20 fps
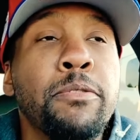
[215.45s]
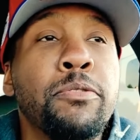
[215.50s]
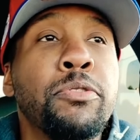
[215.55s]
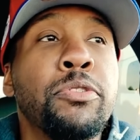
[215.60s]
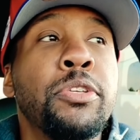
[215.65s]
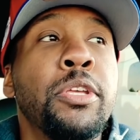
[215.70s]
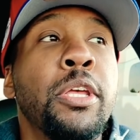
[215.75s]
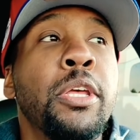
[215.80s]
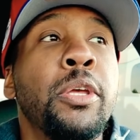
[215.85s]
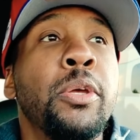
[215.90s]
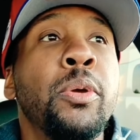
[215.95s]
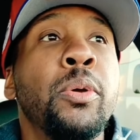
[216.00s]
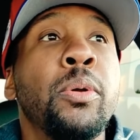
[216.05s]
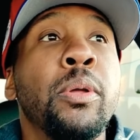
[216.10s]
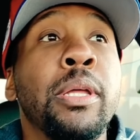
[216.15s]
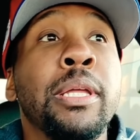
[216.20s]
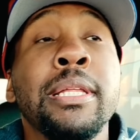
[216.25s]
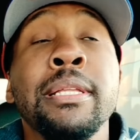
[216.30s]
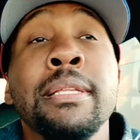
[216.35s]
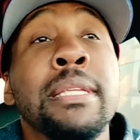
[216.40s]

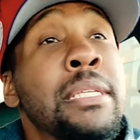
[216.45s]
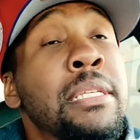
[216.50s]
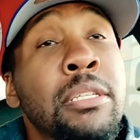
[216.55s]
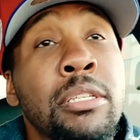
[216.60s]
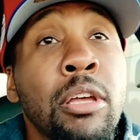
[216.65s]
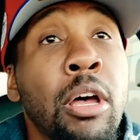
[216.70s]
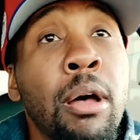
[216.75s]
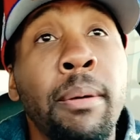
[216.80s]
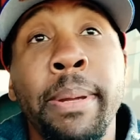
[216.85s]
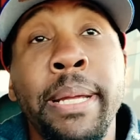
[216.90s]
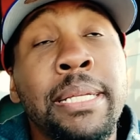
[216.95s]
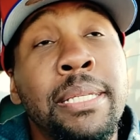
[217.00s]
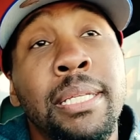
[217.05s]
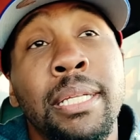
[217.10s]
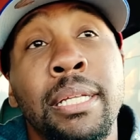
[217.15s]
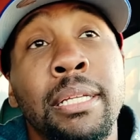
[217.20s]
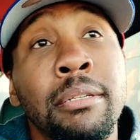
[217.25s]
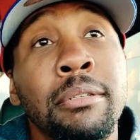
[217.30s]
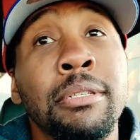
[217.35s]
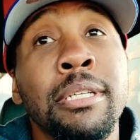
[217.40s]
So, and this is all
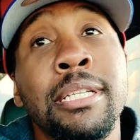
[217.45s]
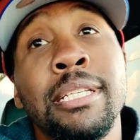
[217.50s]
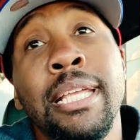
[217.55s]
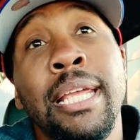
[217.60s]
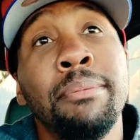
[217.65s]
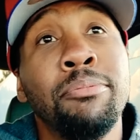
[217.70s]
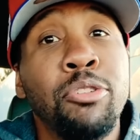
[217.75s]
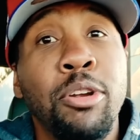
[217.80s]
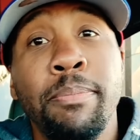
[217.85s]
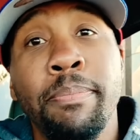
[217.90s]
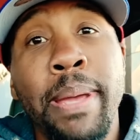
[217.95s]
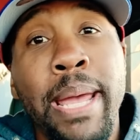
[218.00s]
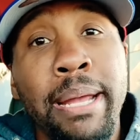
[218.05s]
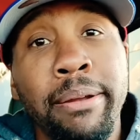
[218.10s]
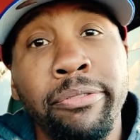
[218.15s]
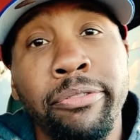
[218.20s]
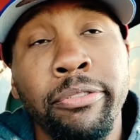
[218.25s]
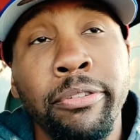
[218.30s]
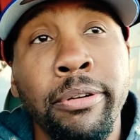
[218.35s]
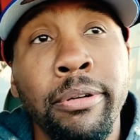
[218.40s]
basically on the same trip
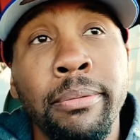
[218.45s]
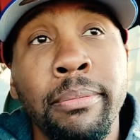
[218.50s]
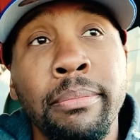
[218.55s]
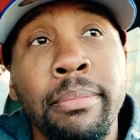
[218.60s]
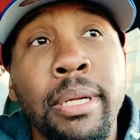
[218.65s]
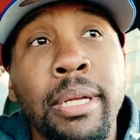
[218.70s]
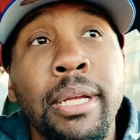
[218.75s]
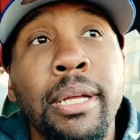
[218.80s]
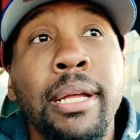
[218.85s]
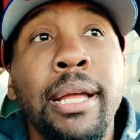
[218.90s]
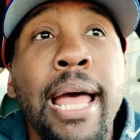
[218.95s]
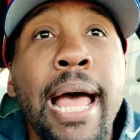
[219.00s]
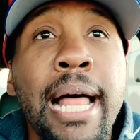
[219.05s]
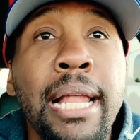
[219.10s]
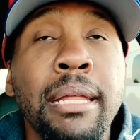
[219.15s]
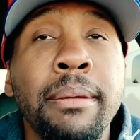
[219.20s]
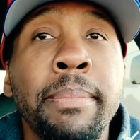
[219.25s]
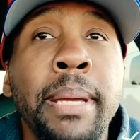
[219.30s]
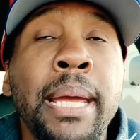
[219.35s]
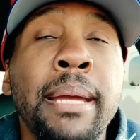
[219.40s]
back from
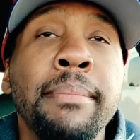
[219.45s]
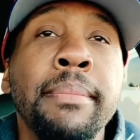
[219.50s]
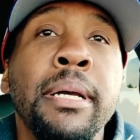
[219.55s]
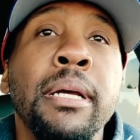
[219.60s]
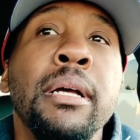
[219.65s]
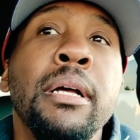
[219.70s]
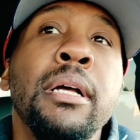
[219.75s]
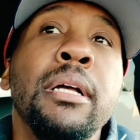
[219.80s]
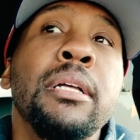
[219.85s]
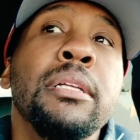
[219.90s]
Alabama.